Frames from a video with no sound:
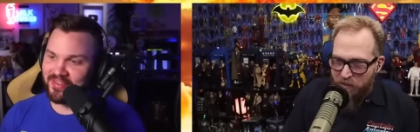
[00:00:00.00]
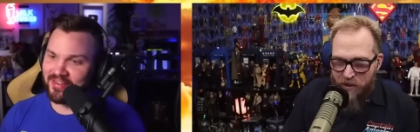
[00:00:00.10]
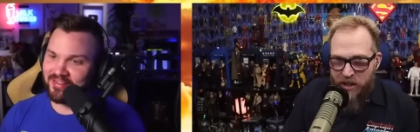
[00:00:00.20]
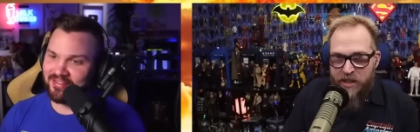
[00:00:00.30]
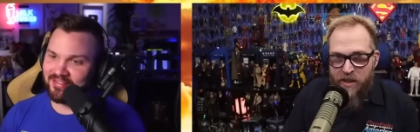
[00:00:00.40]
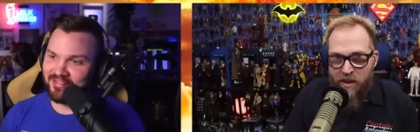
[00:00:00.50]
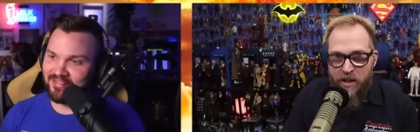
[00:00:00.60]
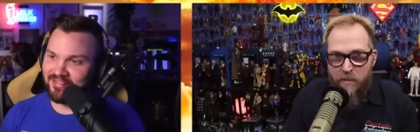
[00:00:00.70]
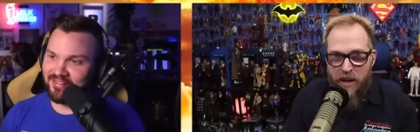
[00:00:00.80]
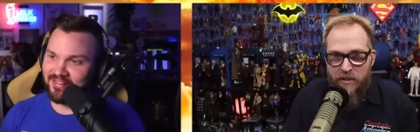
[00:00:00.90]
Speaker 1: fucking
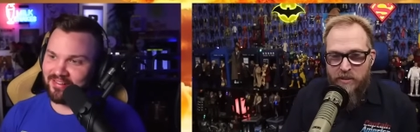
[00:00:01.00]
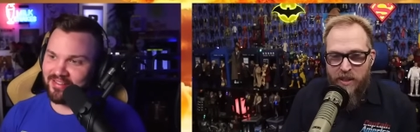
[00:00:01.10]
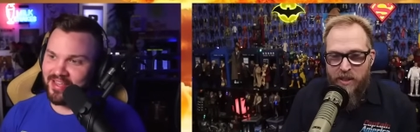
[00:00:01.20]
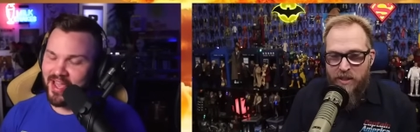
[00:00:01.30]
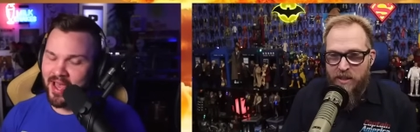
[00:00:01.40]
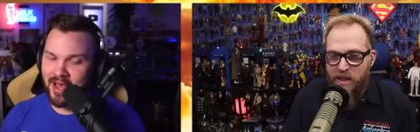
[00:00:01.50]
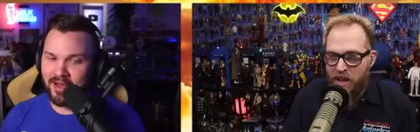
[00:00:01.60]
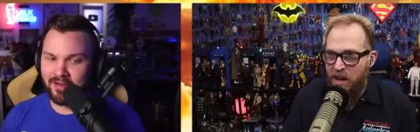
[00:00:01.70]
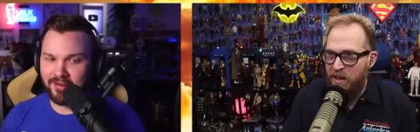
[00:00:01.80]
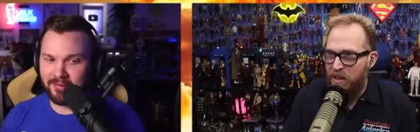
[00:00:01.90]
talk about. Like, yeah,
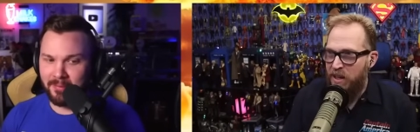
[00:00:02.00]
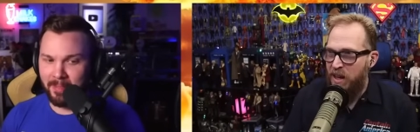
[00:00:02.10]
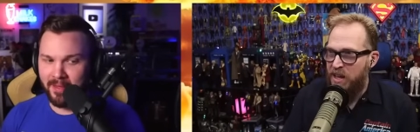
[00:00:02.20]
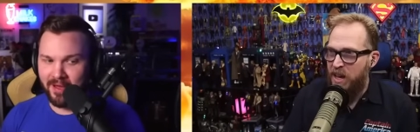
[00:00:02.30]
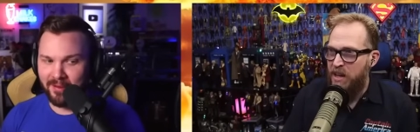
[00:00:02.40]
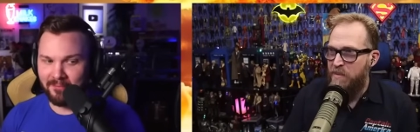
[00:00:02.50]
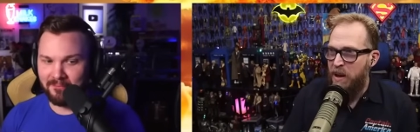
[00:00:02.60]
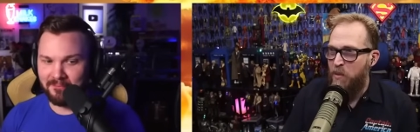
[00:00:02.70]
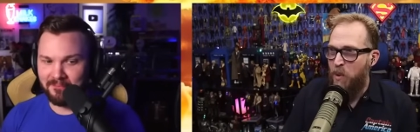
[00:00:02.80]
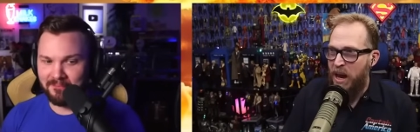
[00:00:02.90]
damn, like I can't um, get
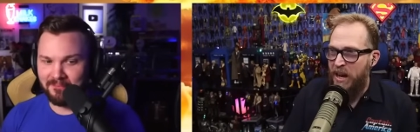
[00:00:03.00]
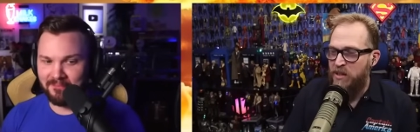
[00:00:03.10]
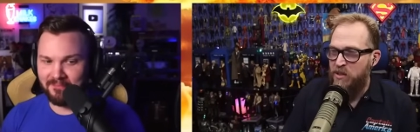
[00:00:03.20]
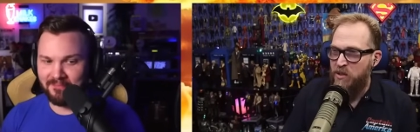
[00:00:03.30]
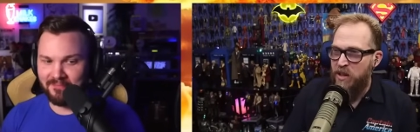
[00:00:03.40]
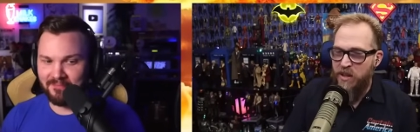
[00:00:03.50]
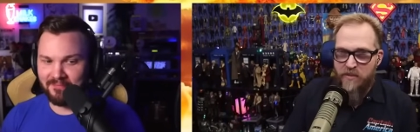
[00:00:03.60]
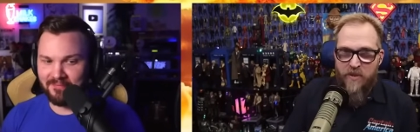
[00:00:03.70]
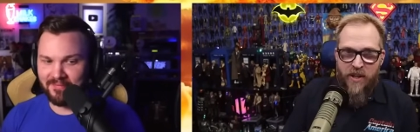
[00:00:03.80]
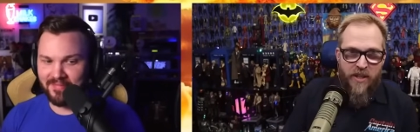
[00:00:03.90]
my wax during
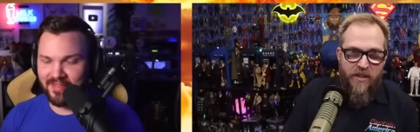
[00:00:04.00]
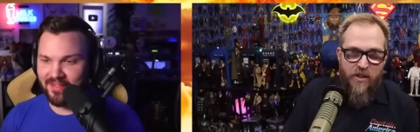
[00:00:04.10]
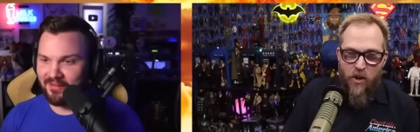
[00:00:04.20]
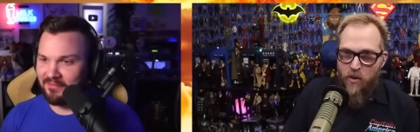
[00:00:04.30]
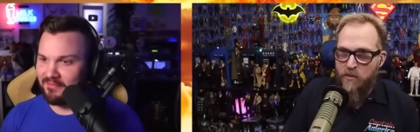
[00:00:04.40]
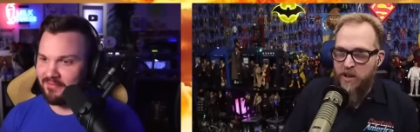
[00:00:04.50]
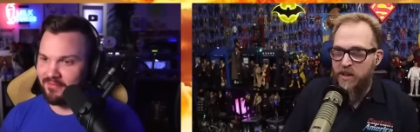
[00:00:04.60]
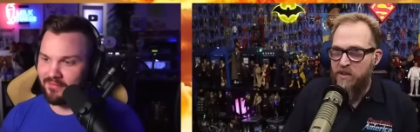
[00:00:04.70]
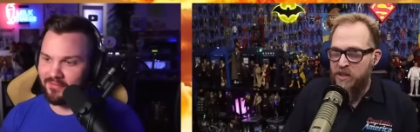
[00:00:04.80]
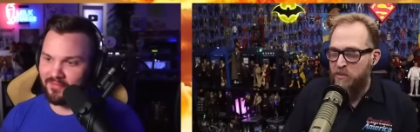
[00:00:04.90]
the fucking
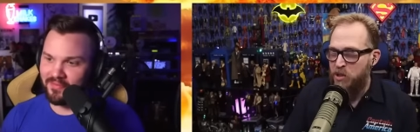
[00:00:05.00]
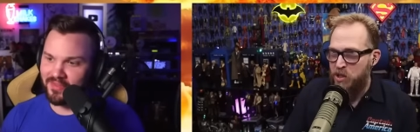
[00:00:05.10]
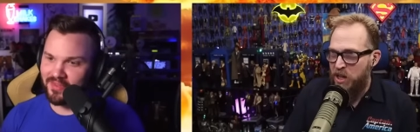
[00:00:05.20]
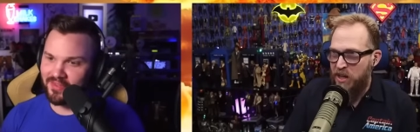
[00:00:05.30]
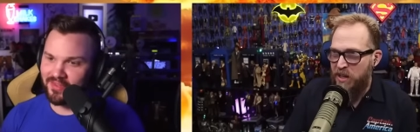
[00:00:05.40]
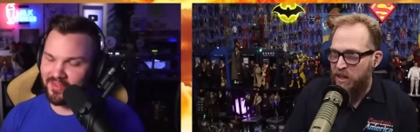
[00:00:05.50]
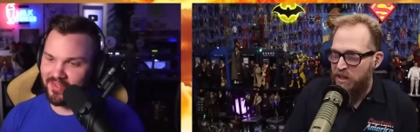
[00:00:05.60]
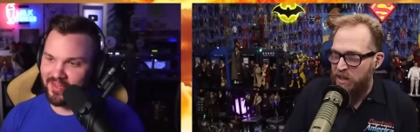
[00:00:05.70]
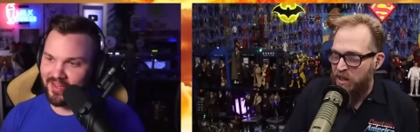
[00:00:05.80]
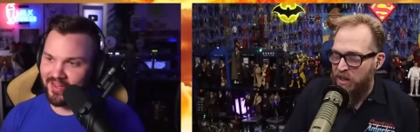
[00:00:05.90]
COVID or some shit
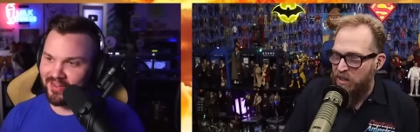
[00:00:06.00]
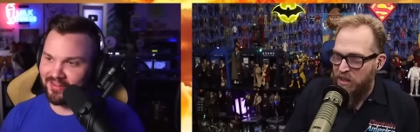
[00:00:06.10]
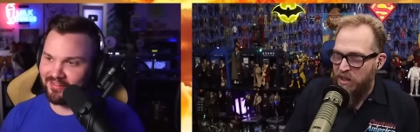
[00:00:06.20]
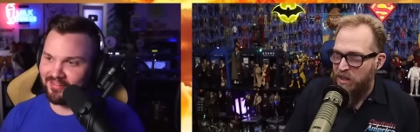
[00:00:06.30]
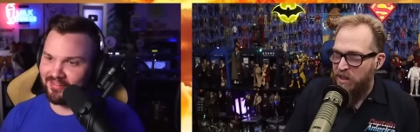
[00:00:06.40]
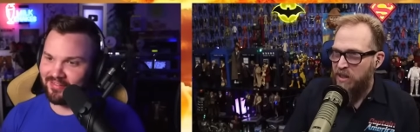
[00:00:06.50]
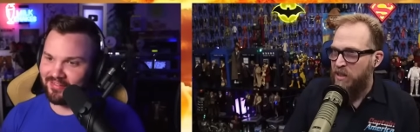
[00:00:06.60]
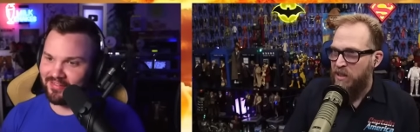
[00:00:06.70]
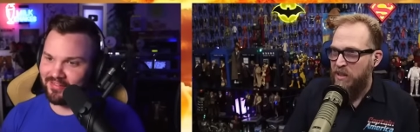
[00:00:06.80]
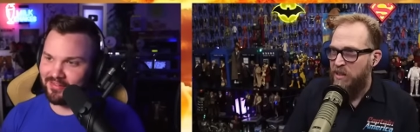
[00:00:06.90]
and.
Speaker 2: Yeah. uh
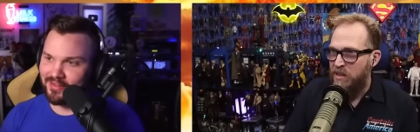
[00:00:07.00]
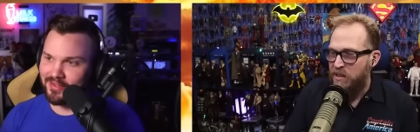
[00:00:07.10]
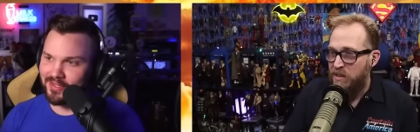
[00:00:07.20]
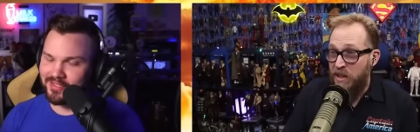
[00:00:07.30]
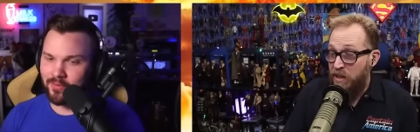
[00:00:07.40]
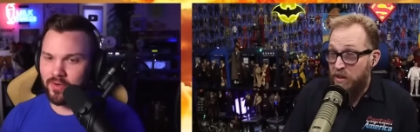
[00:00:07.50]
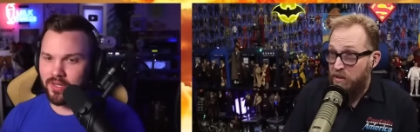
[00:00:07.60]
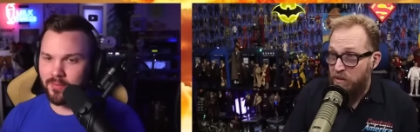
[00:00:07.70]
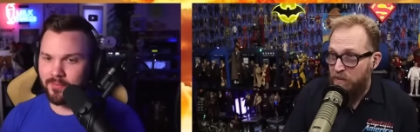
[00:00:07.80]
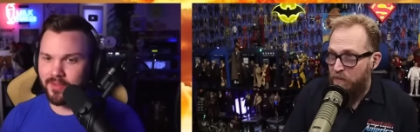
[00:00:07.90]
it's like,
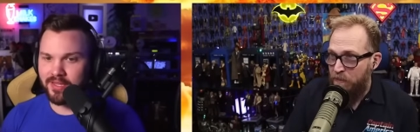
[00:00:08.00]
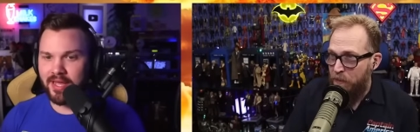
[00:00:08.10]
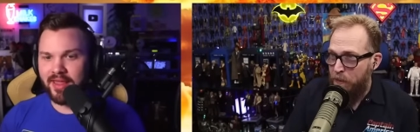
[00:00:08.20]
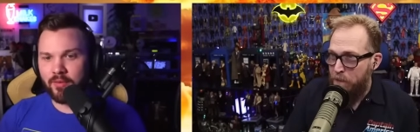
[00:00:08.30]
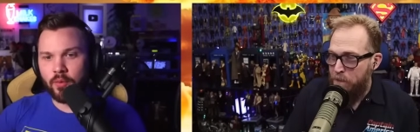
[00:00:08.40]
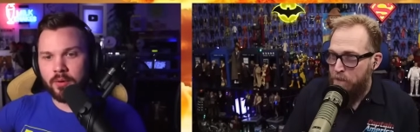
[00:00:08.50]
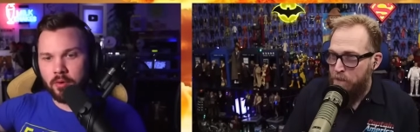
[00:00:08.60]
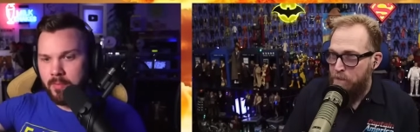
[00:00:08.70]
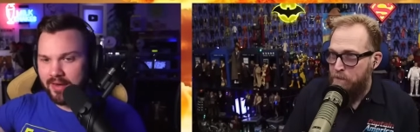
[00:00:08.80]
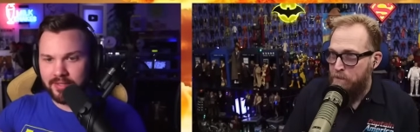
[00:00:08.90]
like what, um, and it,
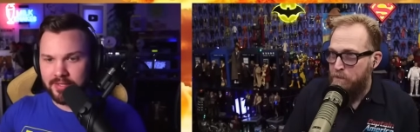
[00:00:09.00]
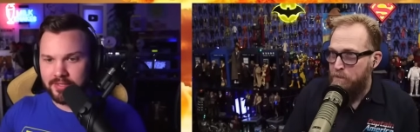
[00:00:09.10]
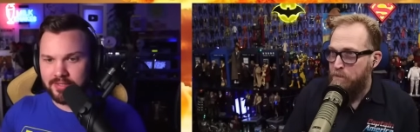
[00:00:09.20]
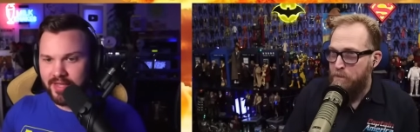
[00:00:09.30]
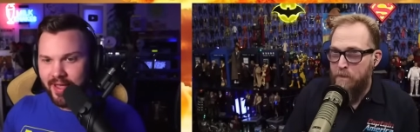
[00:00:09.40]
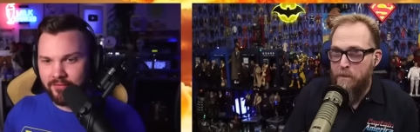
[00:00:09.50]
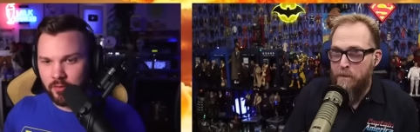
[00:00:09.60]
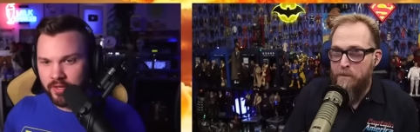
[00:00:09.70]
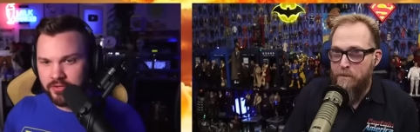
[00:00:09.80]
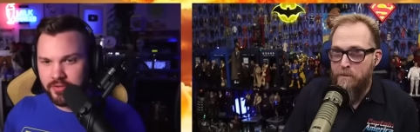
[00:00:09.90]
we're back to this. They have
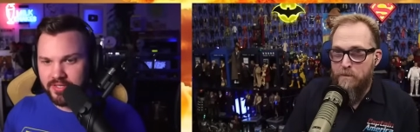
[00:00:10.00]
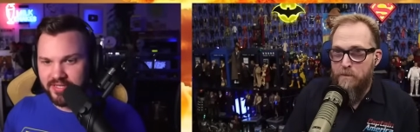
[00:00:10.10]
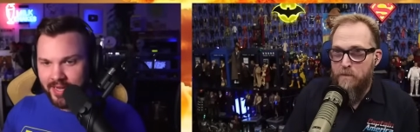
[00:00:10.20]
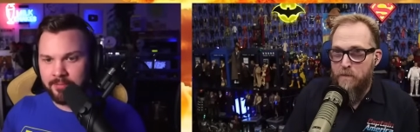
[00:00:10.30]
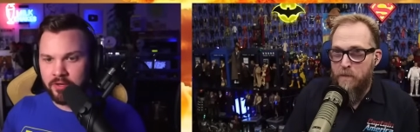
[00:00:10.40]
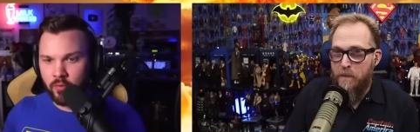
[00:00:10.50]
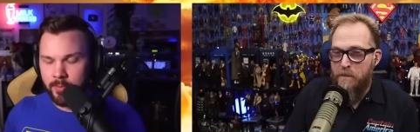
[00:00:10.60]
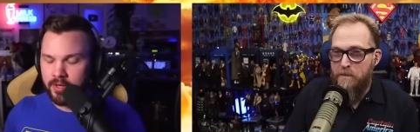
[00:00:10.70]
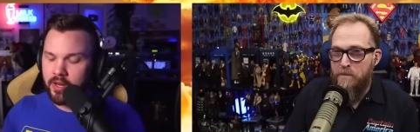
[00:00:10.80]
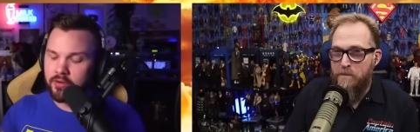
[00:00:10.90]
no interest. Damn you,
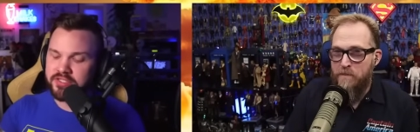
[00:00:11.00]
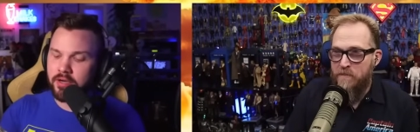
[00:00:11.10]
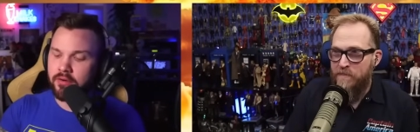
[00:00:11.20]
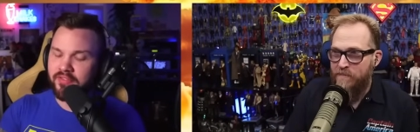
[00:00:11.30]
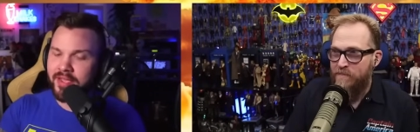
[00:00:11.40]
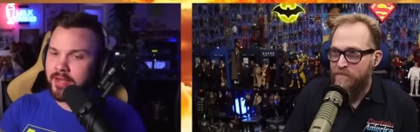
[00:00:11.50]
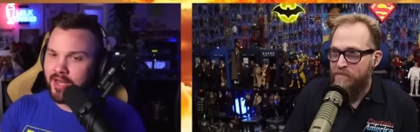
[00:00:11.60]
women. No, so thank